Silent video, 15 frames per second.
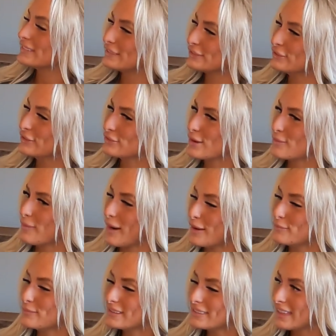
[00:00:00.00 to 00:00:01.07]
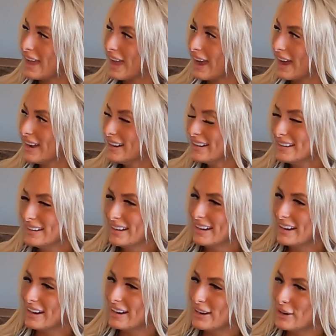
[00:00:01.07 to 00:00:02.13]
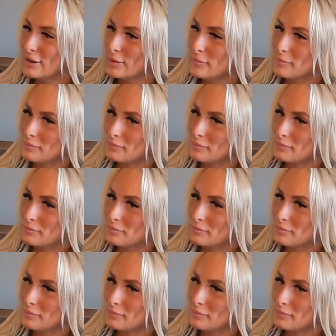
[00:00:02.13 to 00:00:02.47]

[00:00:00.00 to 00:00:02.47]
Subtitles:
too. Remind me of that.